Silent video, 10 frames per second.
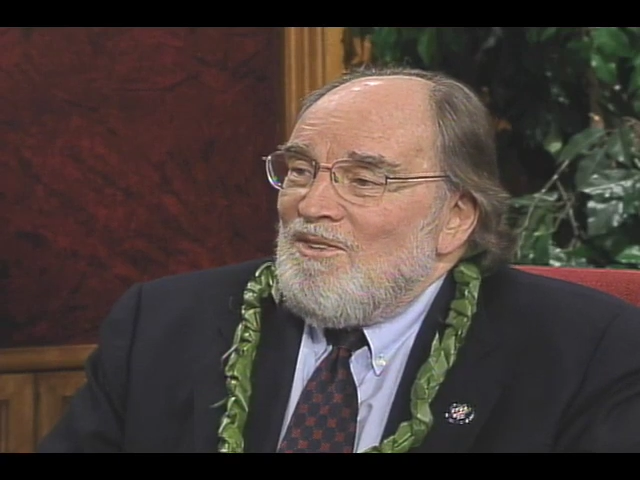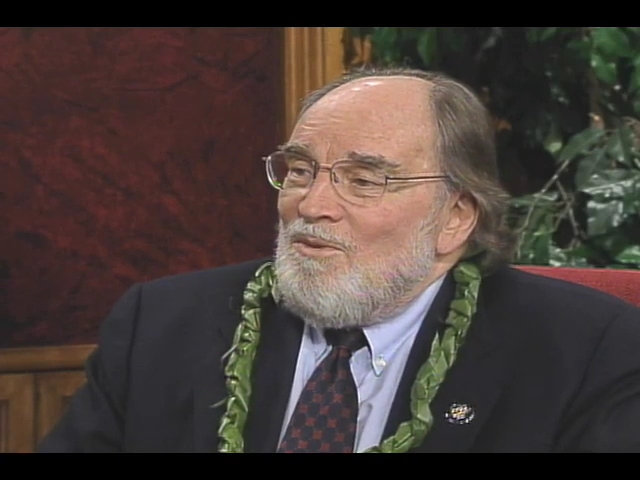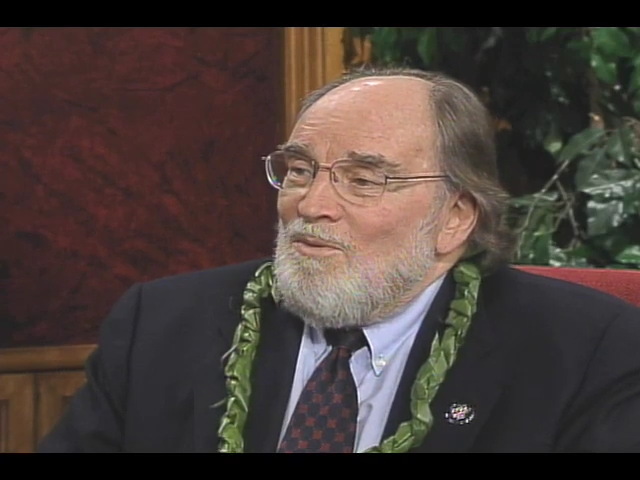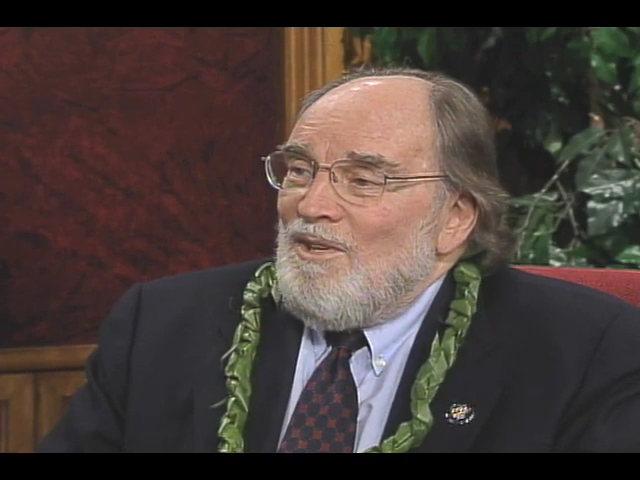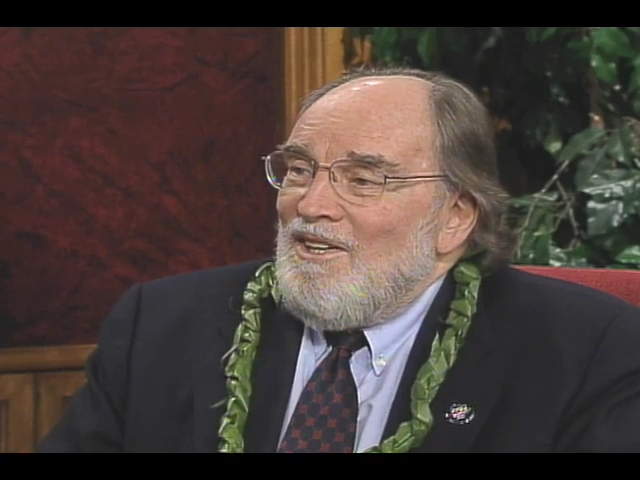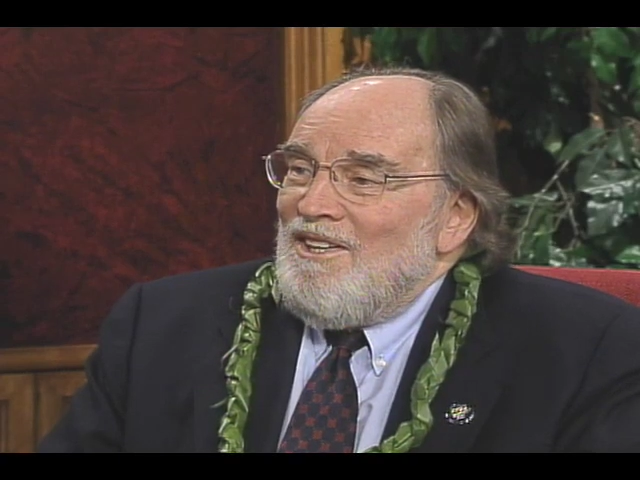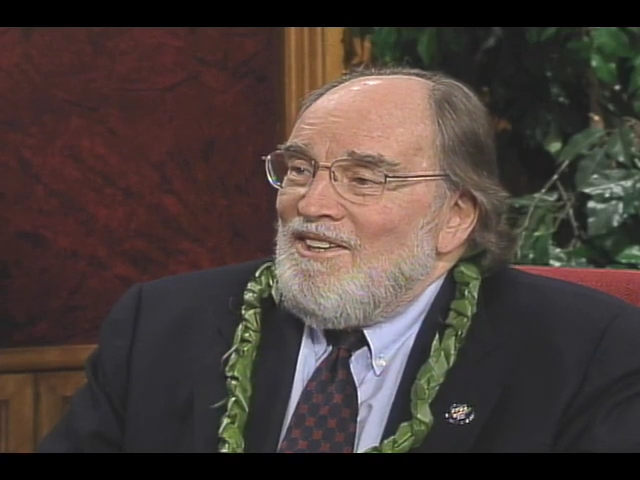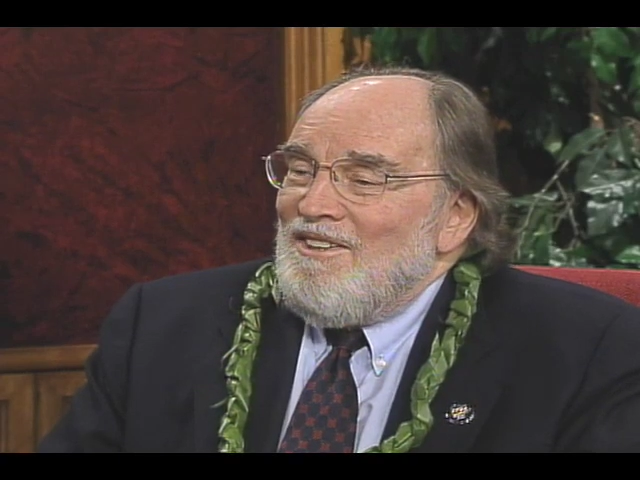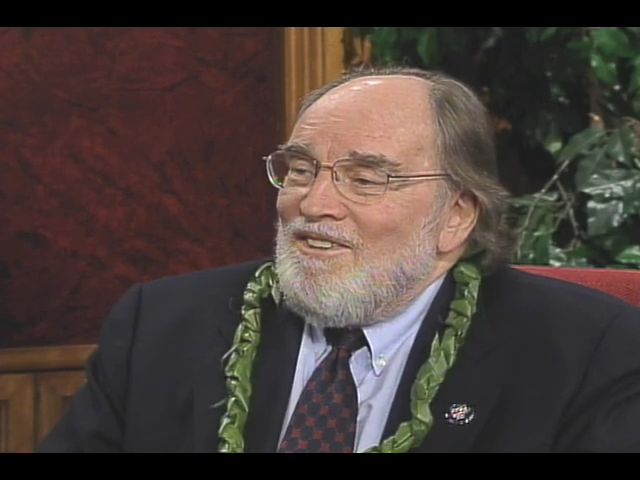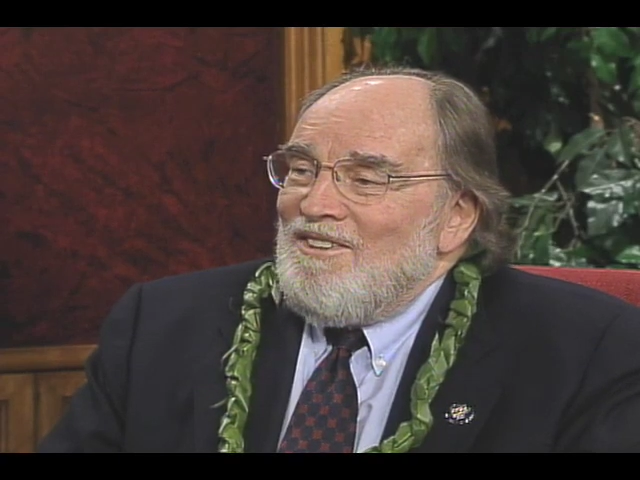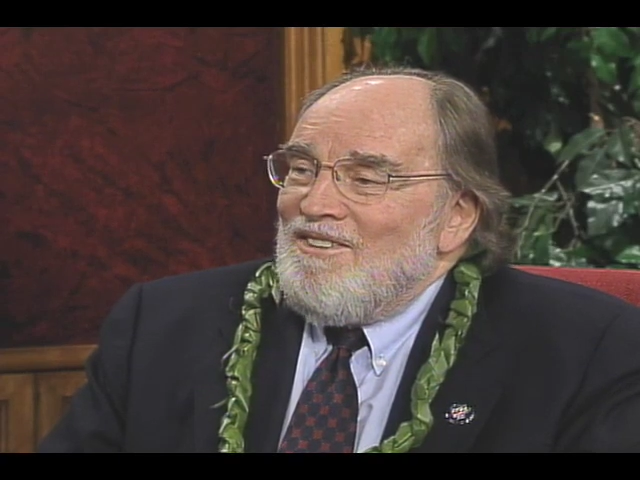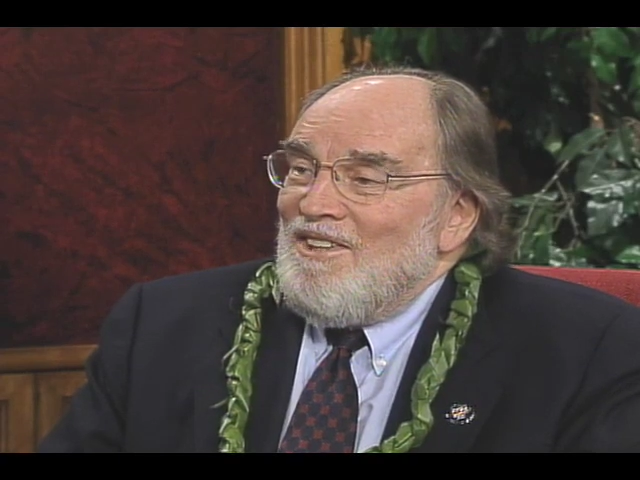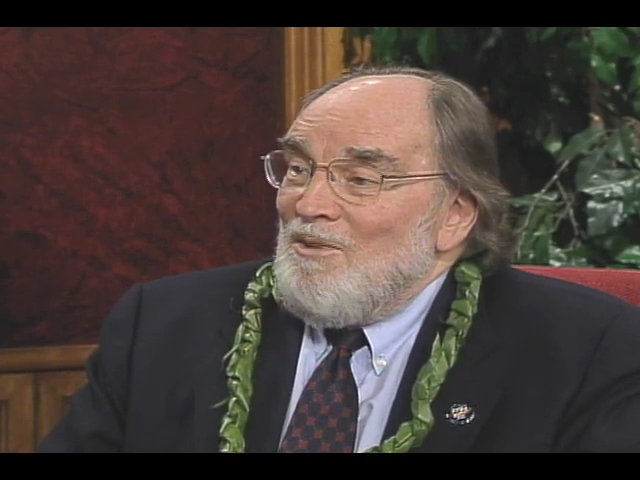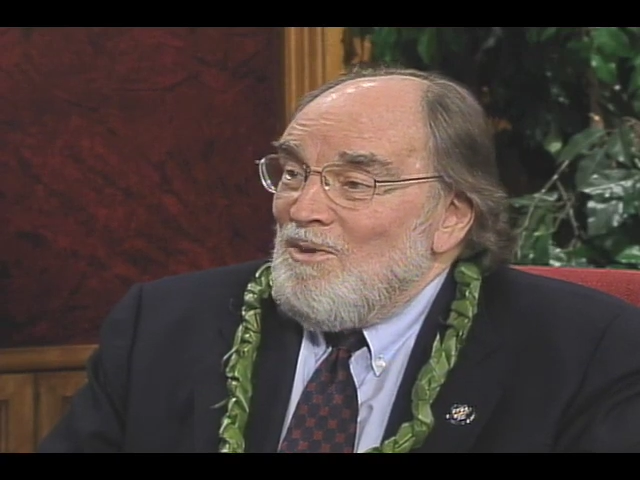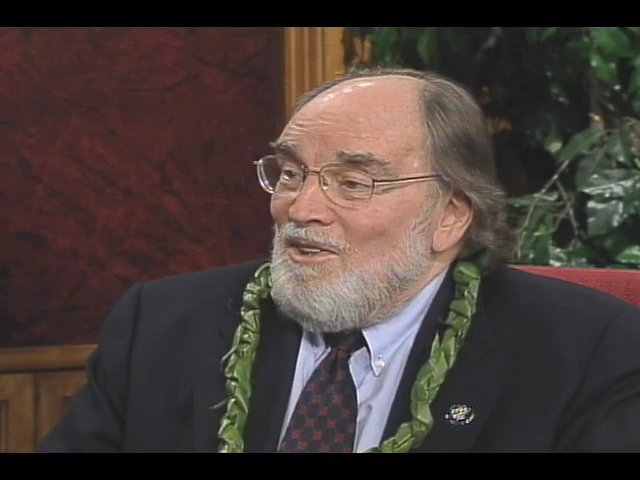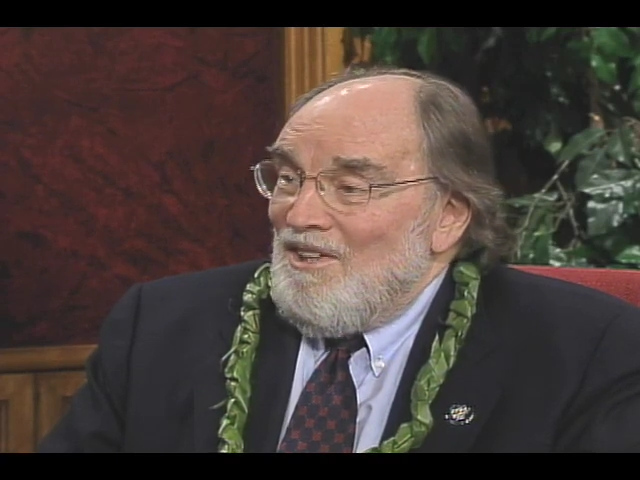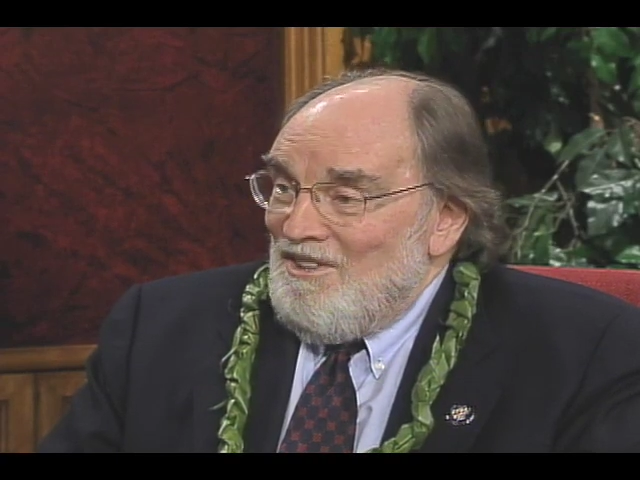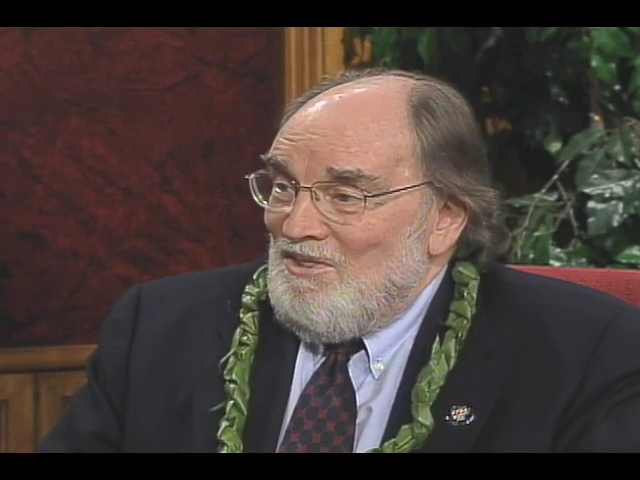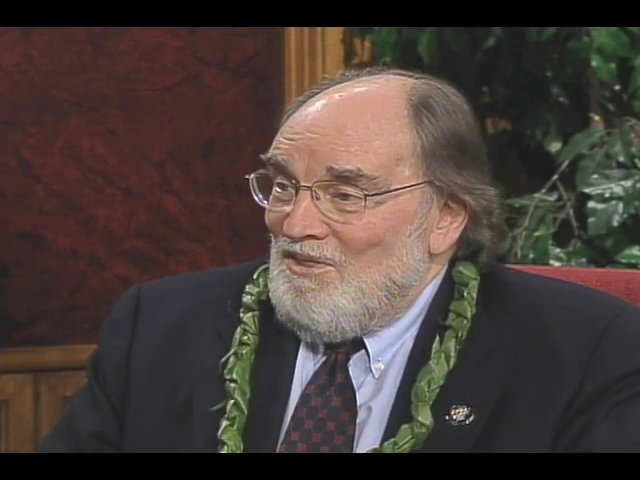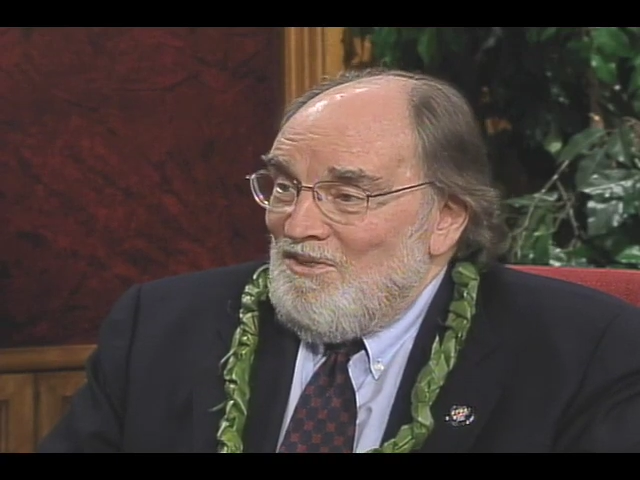why uh, they would like to.